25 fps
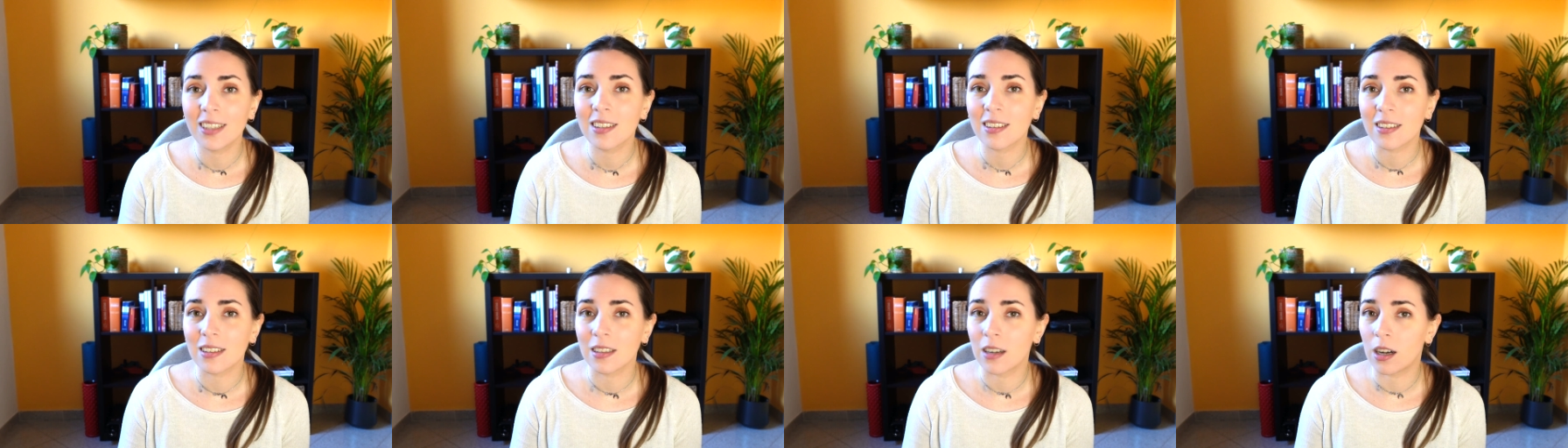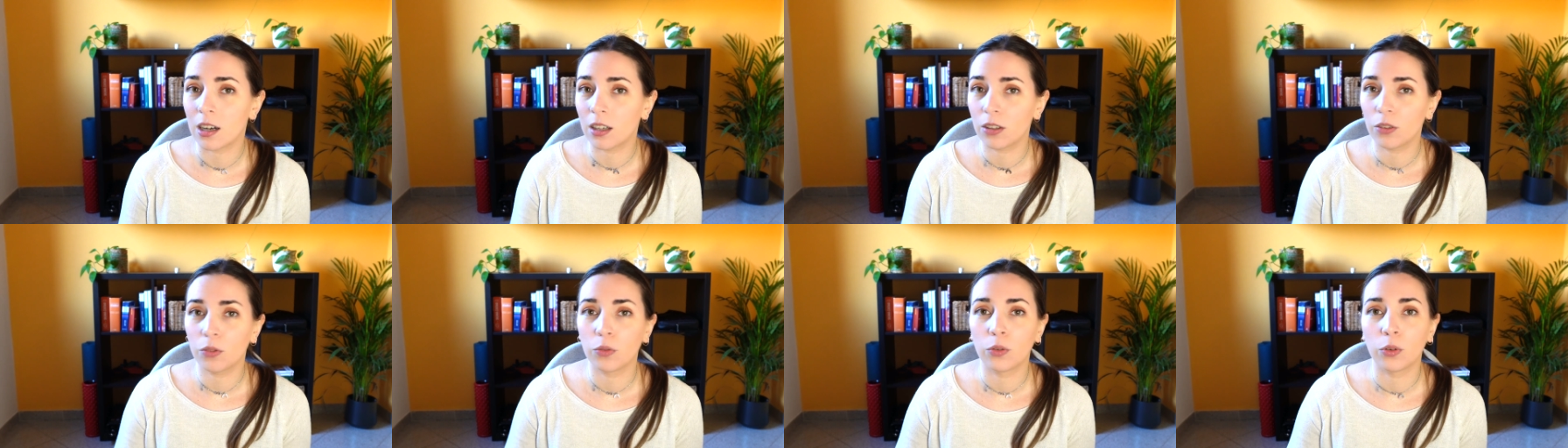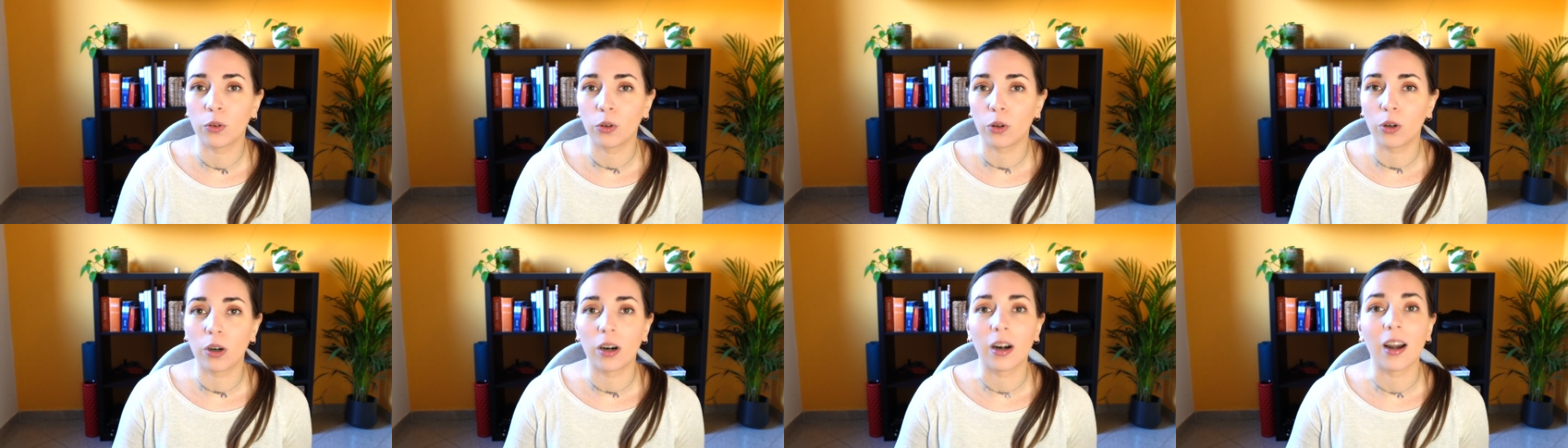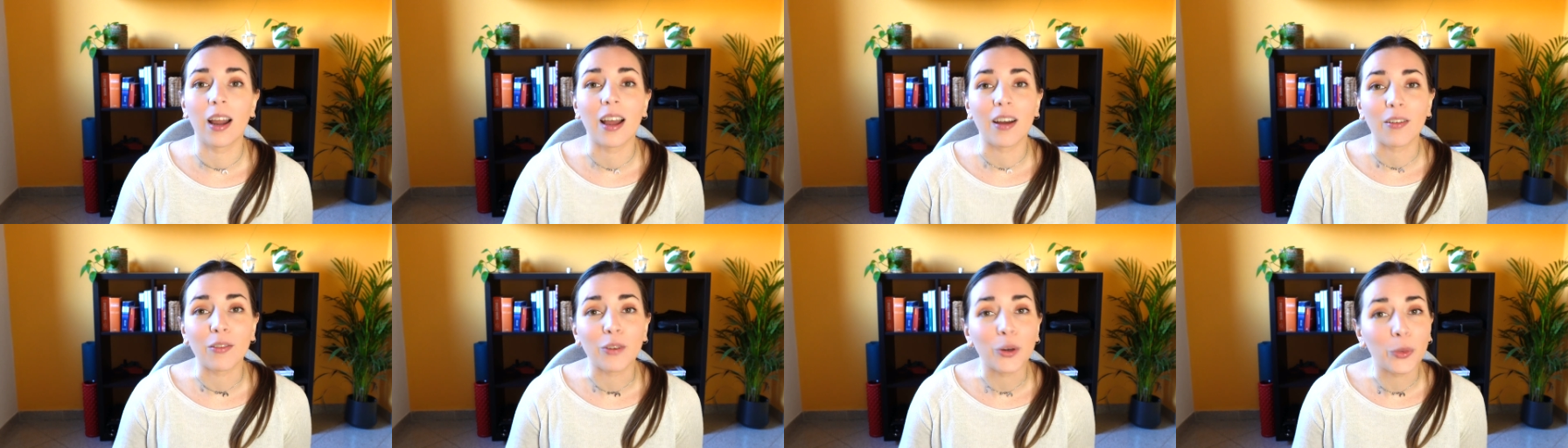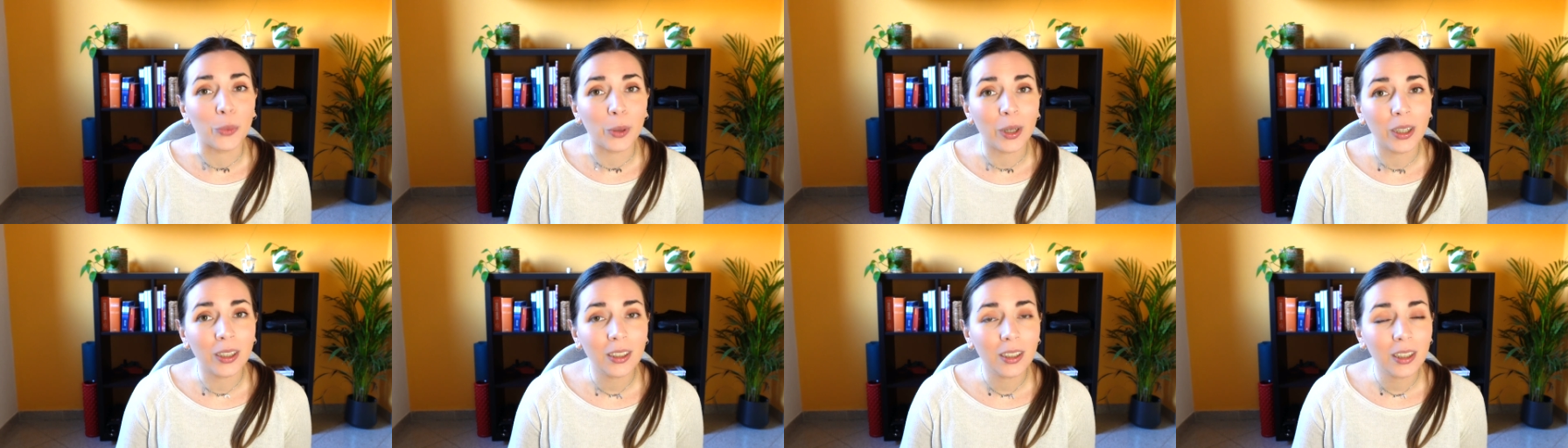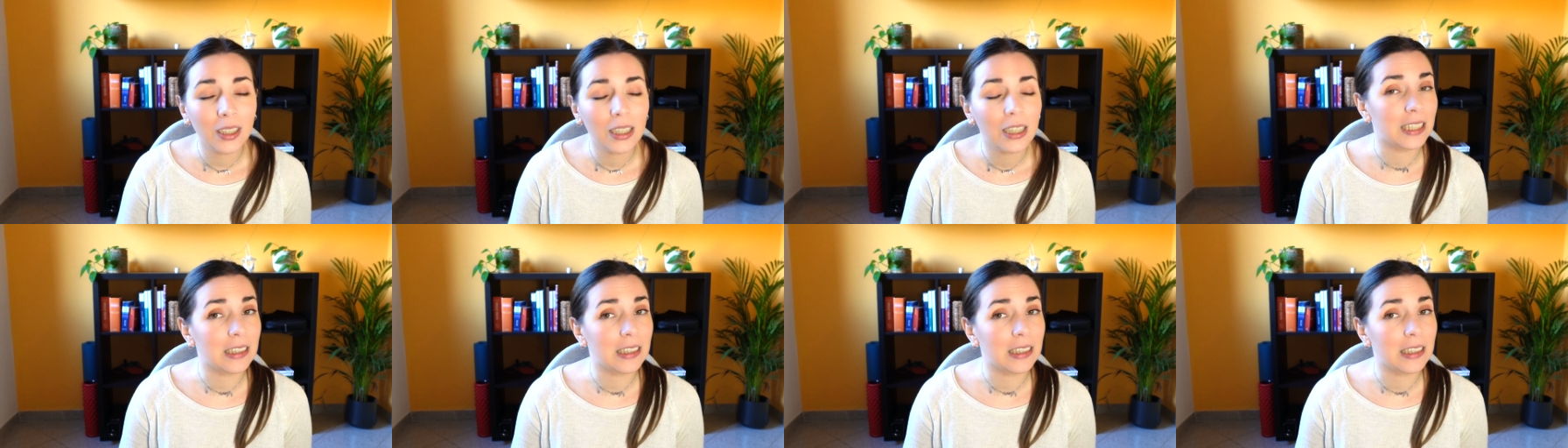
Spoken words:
is not for everyone.